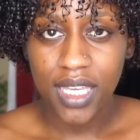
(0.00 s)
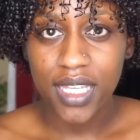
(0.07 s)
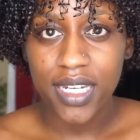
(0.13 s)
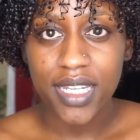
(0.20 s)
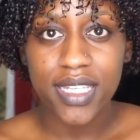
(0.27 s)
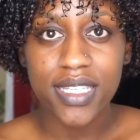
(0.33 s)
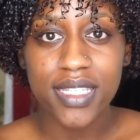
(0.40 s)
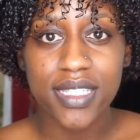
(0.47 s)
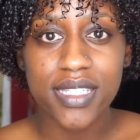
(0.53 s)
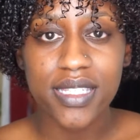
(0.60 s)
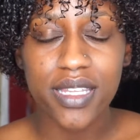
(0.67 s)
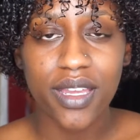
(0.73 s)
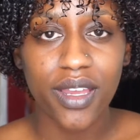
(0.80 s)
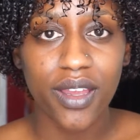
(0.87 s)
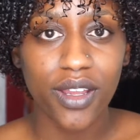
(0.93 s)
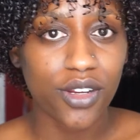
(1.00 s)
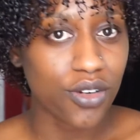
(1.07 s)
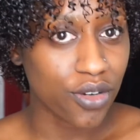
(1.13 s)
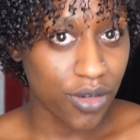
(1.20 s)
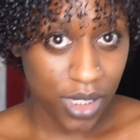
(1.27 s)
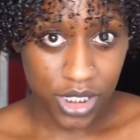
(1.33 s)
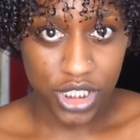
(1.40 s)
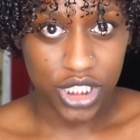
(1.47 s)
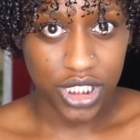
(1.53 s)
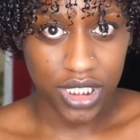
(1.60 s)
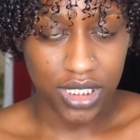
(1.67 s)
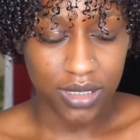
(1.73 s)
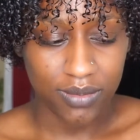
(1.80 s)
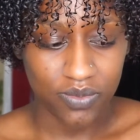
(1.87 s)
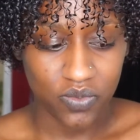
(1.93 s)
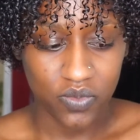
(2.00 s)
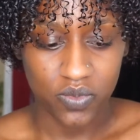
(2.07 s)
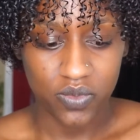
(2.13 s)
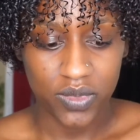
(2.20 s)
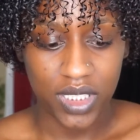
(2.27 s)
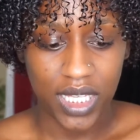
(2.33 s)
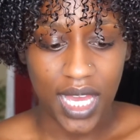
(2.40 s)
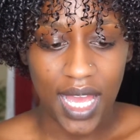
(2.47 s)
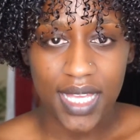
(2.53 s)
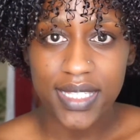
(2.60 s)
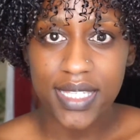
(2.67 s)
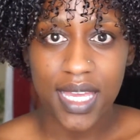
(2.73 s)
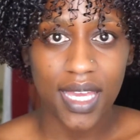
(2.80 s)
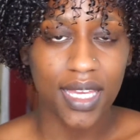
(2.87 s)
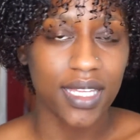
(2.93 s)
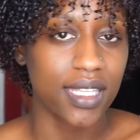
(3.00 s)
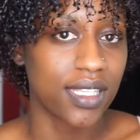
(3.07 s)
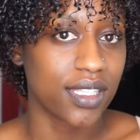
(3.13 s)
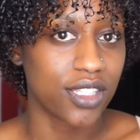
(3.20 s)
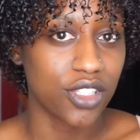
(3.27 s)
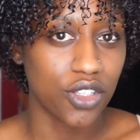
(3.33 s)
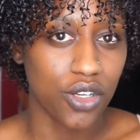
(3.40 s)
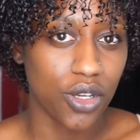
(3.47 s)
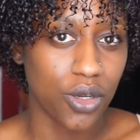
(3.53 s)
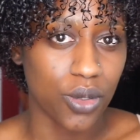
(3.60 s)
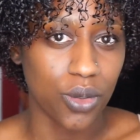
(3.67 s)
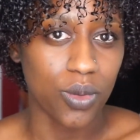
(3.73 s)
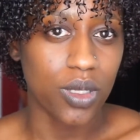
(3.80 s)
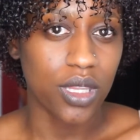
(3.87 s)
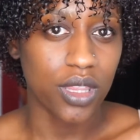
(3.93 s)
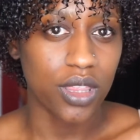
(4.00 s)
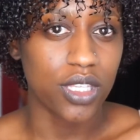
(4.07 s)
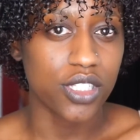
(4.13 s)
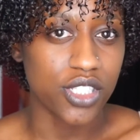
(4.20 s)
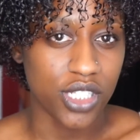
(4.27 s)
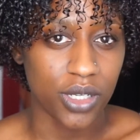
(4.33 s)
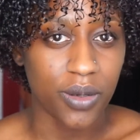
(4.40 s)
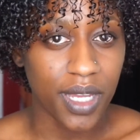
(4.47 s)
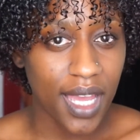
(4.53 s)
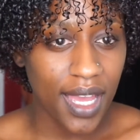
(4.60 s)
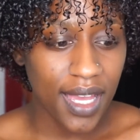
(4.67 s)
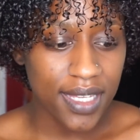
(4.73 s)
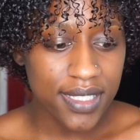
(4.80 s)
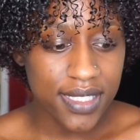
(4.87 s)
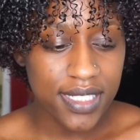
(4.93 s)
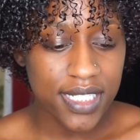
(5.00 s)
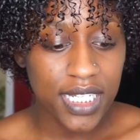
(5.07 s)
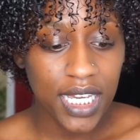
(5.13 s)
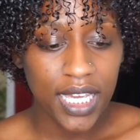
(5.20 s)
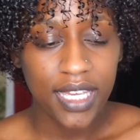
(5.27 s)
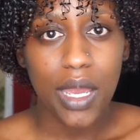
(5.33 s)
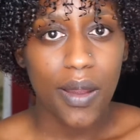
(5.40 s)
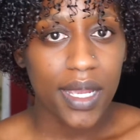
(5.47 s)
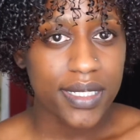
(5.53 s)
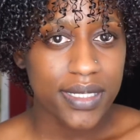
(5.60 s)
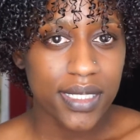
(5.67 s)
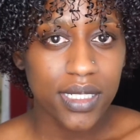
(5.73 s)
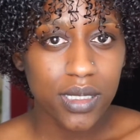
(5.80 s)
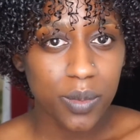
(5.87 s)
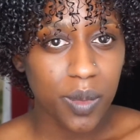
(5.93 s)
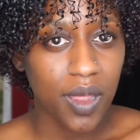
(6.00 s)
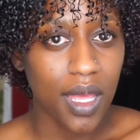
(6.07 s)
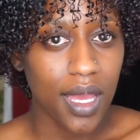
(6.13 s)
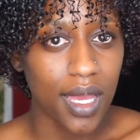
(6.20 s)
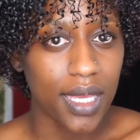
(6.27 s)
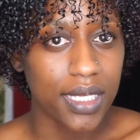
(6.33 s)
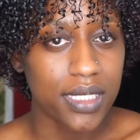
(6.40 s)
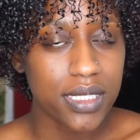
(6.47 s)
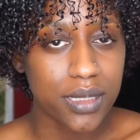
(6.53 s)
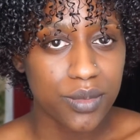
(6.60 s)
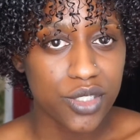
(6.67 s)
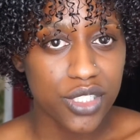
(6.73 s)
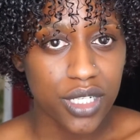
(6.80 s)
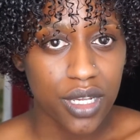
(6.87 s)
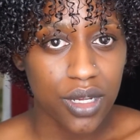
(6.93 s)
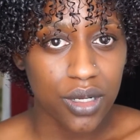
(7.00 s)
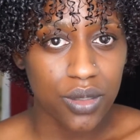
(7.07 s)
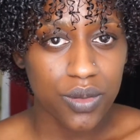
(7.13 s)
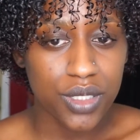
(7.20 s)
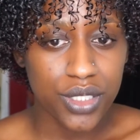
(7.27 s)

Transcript: it is crunchy. It has like, you know, the gel cast. Now I did apply some gel